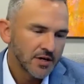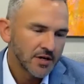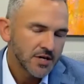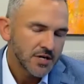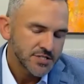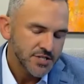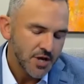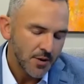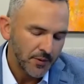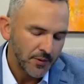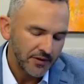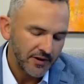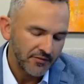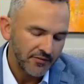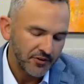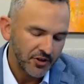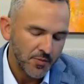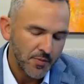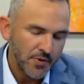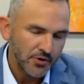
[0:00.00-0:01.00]
something that the
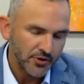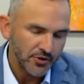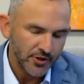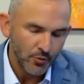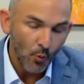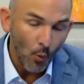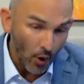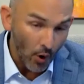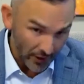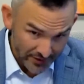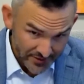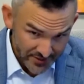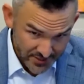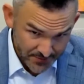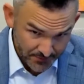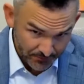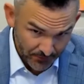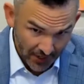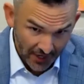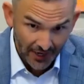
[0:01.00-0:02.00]
community wants.
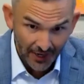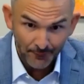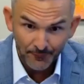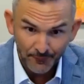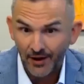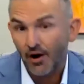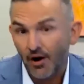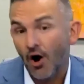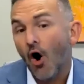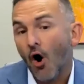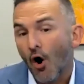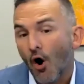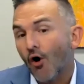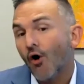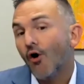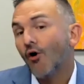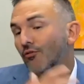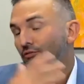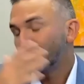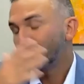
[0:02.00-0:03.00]
Now,
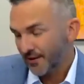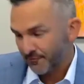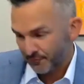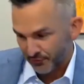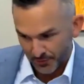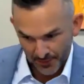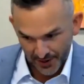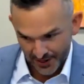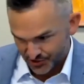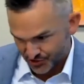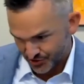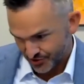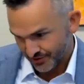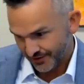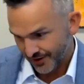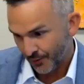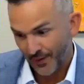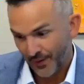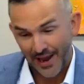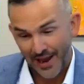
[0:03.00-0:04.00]
all the information
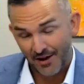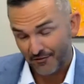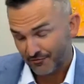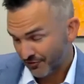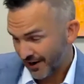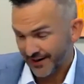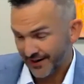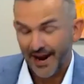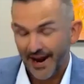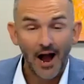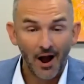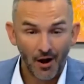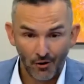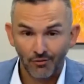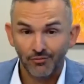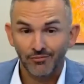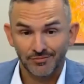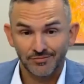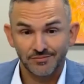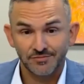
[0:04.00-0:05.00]
that we have right now,
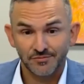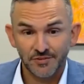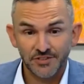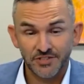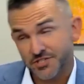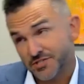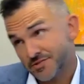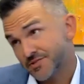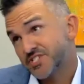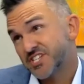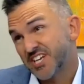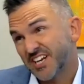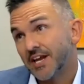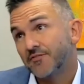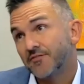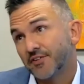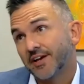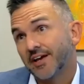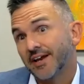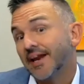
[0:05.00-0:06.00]
which is
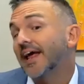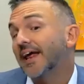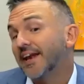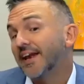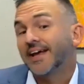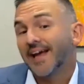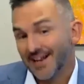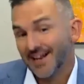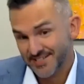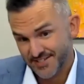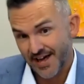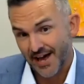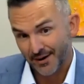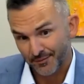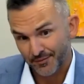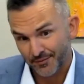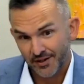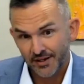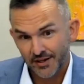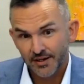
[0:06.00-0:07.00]
significant, indicates that.
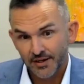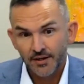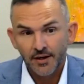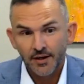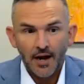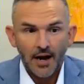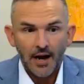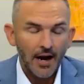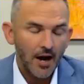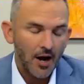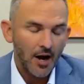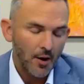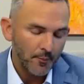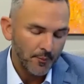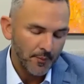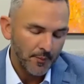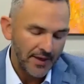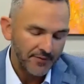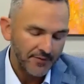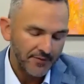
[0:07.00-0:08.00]

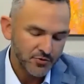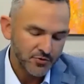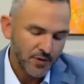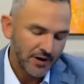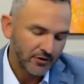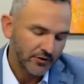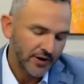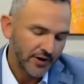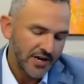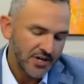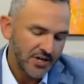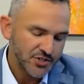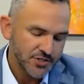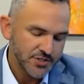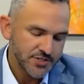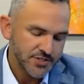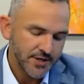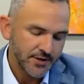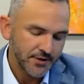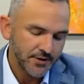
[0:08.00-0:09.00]
And this recreation
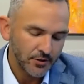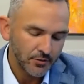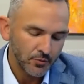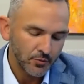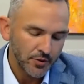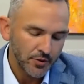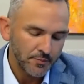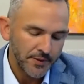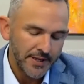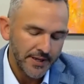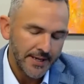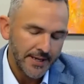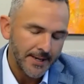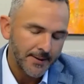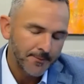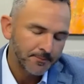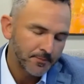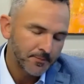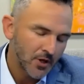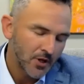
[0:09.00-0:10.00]
center would be
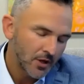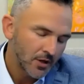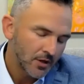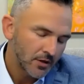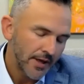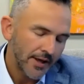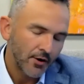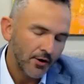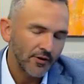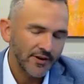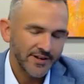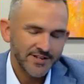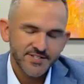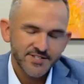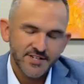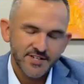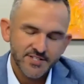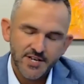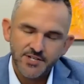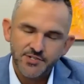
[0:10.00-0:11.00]
not only a
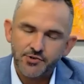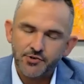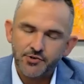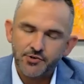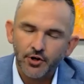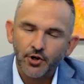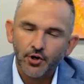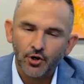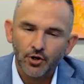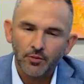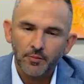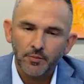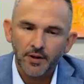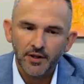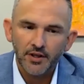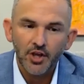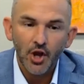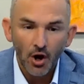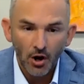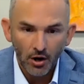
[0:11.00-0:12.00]
successor to Herb
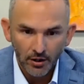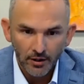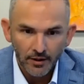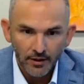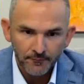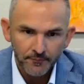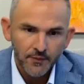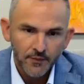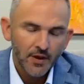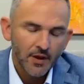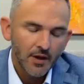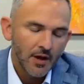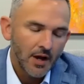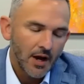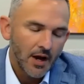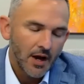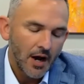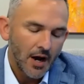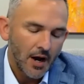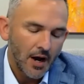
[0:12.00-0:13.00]
Young,
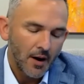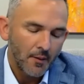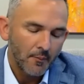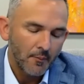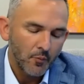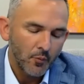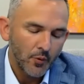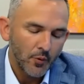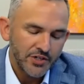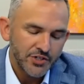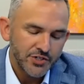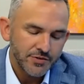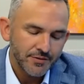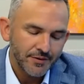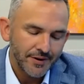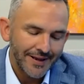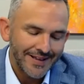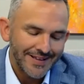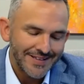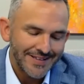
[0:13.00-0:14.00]
which
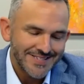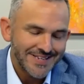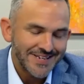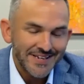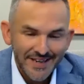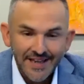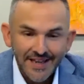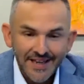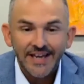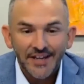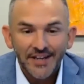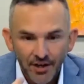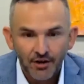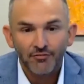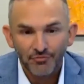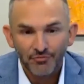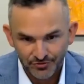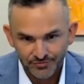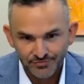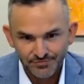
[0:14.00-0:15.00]
is in need
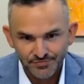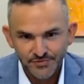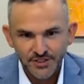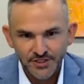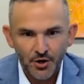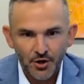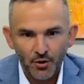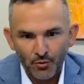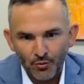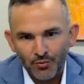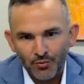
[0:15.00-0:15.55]
of, you know,